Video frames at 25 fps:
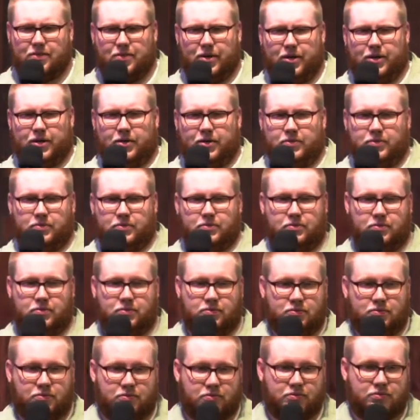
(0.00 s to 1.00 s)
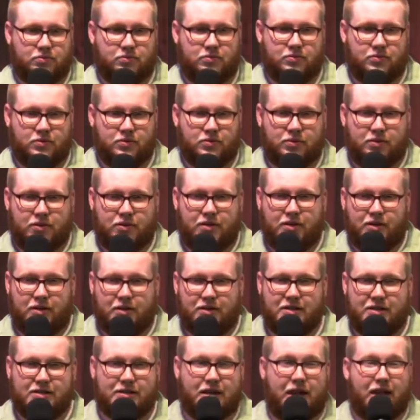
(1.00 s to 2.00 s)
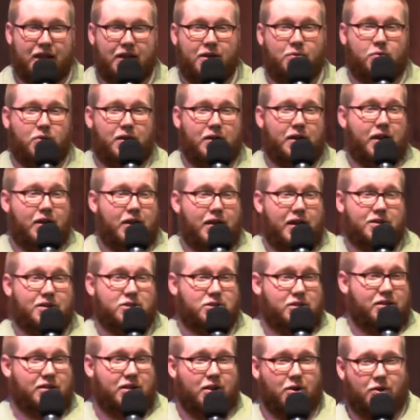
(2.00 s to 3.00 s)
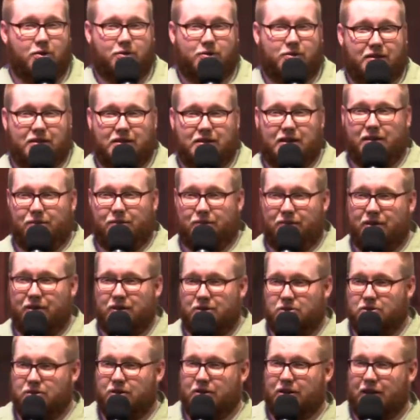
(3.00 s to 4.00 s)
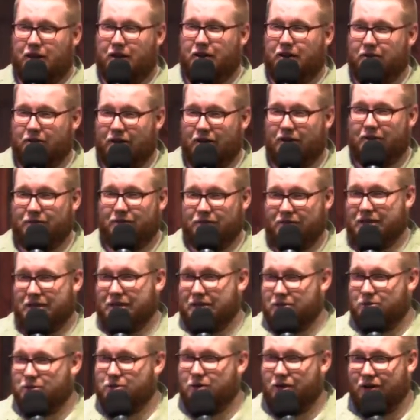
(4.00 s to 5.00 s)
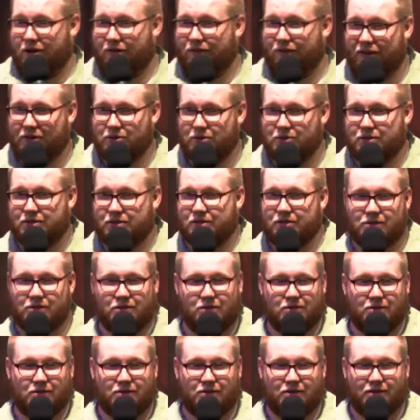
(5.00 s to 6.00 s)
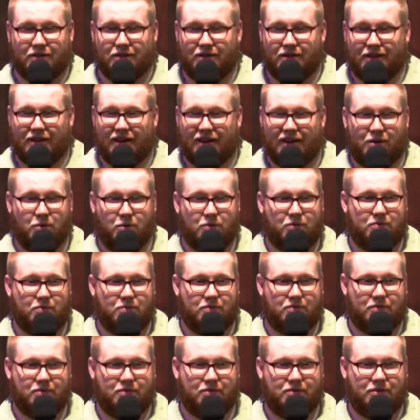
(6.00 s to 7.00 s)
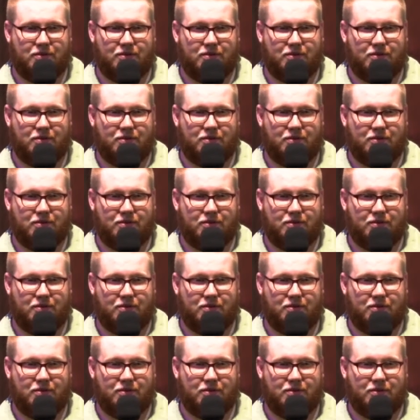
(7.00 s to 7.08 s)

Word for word: Does anybody know? Does anyone actually know the definition out, out of the dictionary of anxiousness? Anyone?